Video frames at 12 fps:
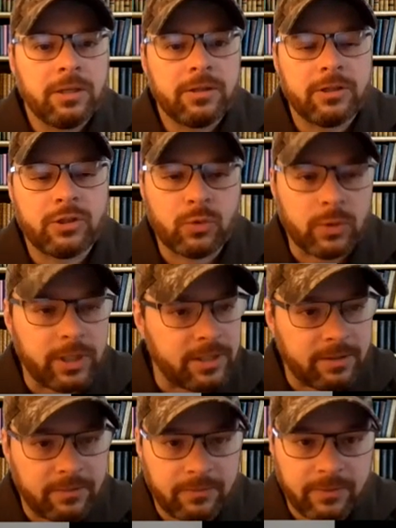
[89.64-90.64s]
The Trent
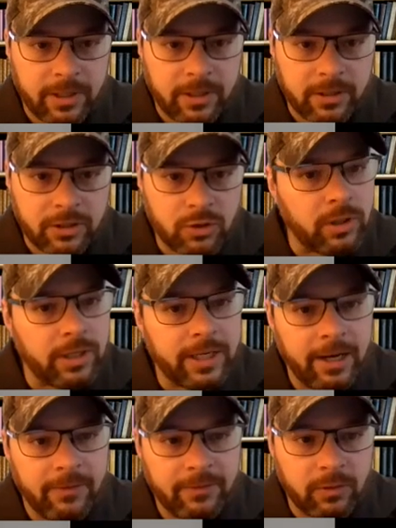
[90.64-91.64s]
Affair. Shortly
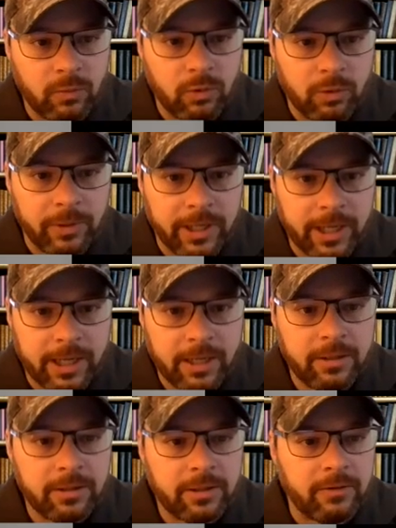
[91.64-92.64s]
after the war
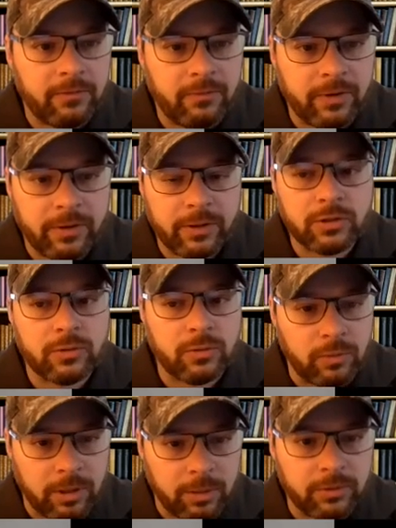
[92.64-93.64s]
began, the Confederates, or
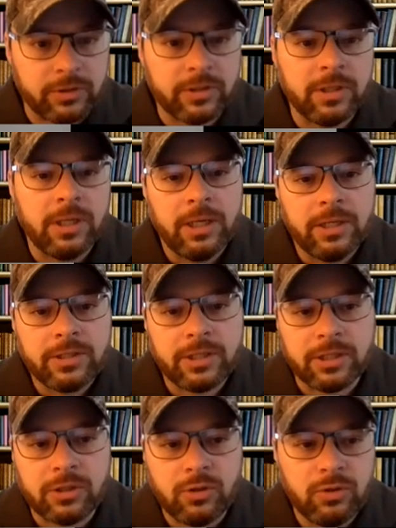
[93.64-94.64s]
rebels,
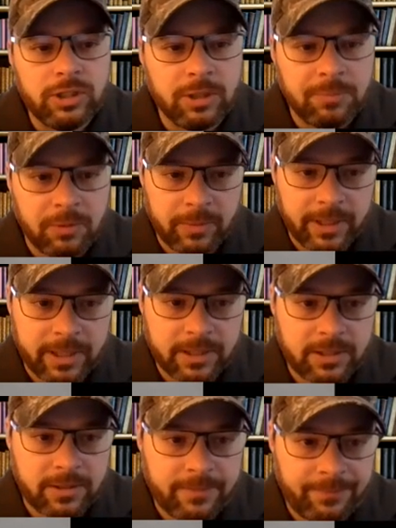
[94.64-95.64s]
sent two
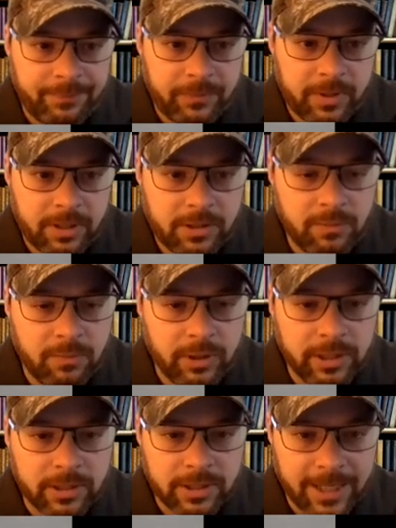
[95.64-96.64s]
diplomats to
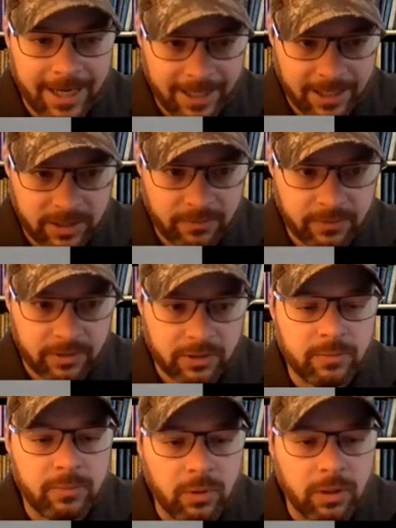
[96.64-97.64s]
Britain to ask for their
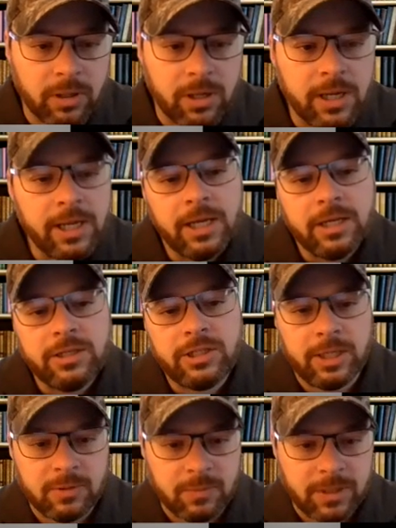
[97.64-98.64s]
support.
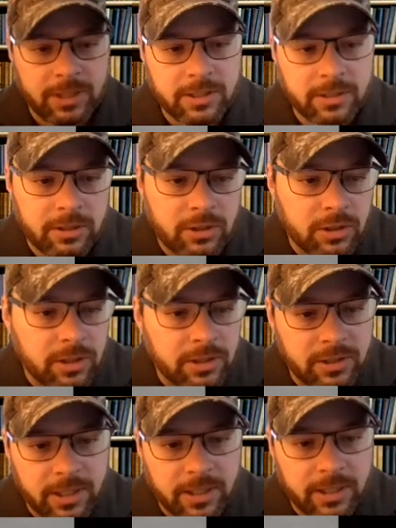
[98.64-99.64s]
James Mason and John
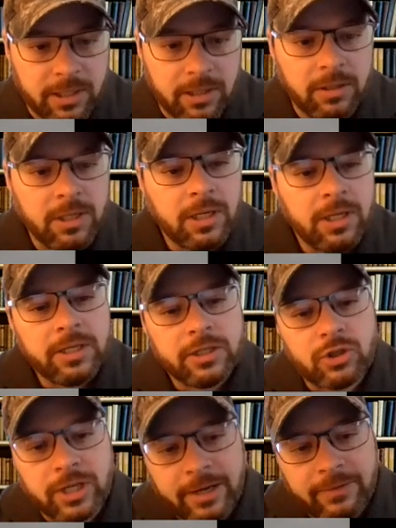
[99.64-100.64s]
Slidell
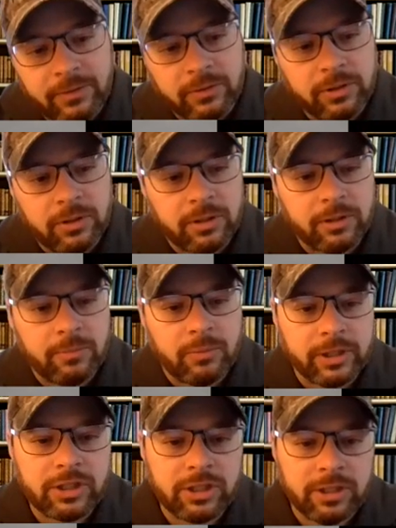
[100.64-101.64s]
traveled on the
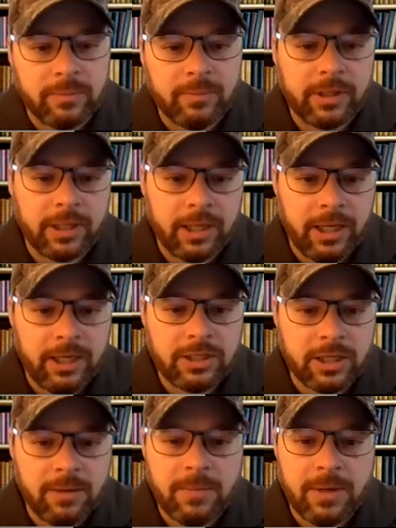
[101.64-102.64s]
British ship, the
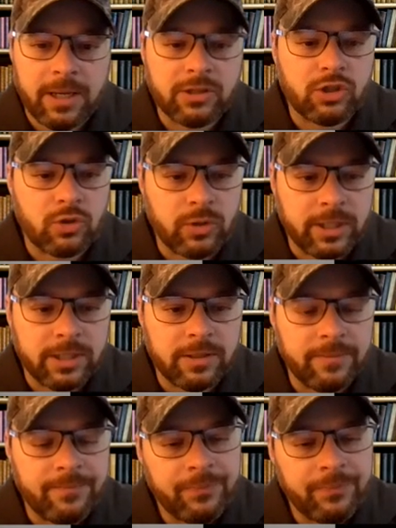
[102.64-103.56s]
HMS Trent.